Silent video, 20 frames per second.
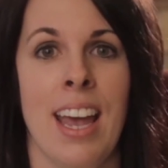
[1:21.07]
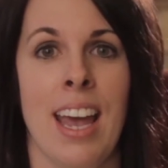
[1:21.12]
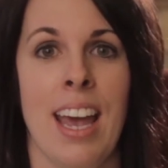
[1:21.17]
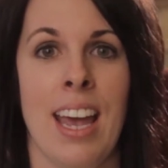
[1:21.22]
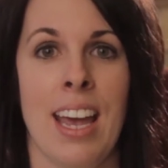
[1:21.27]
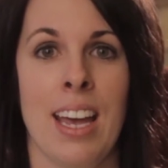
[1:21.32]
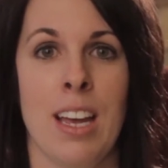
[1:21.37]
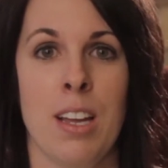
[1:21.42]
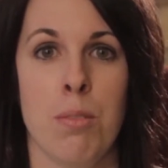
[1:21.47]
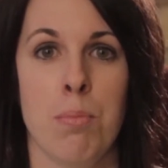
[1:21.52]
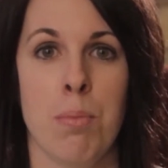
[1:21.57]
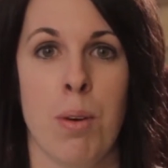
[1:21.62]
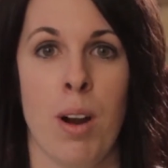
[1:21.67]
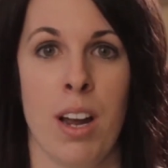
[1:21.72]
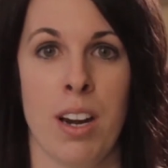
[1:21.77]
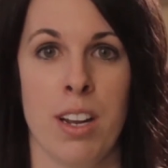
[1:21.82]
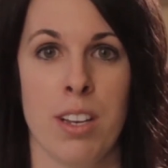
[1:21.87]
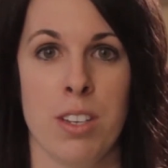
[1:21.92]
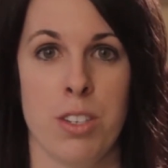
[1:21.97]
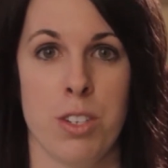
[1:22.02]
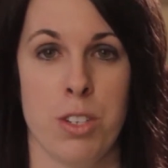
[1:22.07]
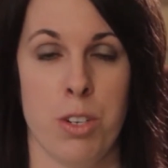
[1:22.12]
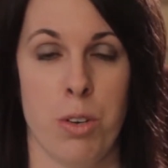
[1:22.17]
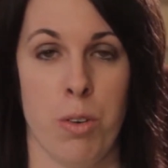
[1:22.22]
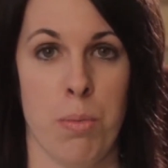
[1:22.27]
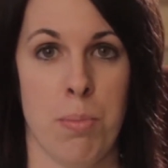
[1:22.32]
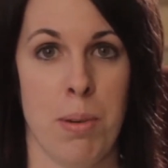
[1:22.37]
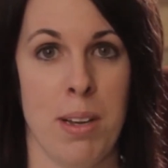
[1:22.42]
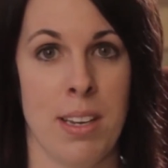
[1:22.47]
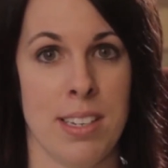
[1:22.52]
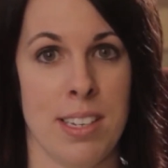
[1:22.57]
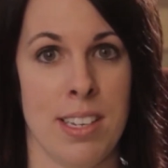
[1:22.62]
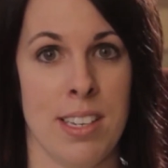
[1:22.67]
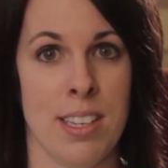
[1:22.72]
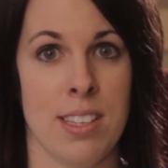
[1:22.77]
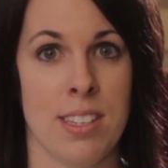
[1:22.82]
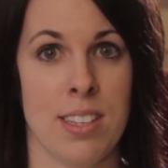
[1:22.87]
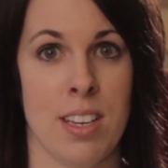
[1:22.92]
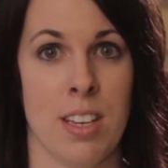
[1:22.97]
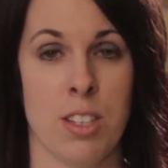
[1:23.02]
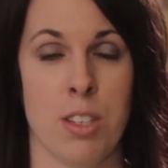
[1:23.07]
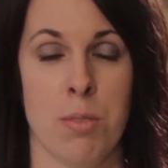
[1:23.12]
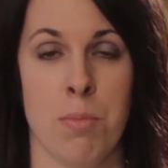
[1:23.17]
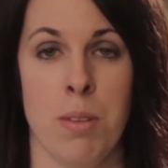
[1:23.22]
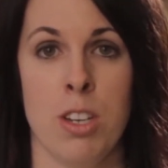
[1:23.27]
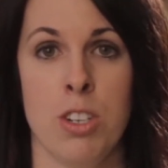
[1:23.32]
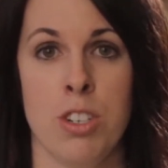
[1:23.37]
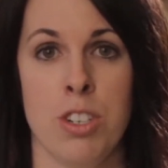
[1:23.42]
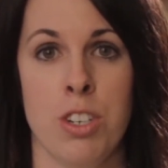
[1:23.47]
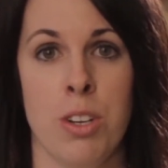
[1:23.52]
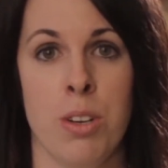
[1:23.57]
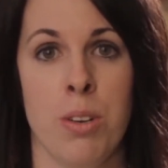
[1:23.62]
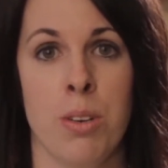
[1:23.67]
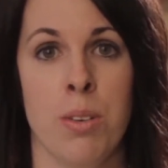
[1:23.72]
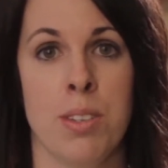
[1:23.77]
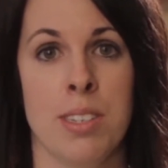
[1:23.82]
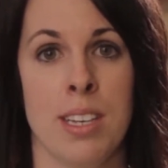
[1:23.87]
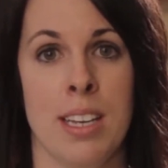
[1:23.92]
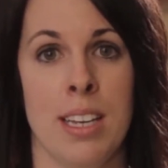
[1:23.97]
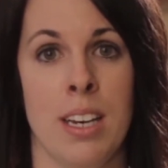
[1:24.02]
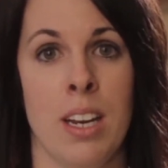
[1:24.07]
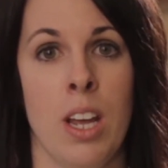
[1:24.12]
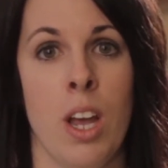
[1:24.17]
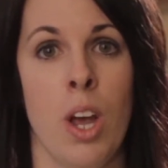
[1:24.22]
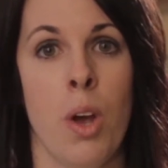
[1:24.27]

and brought us to repentance on some issues, and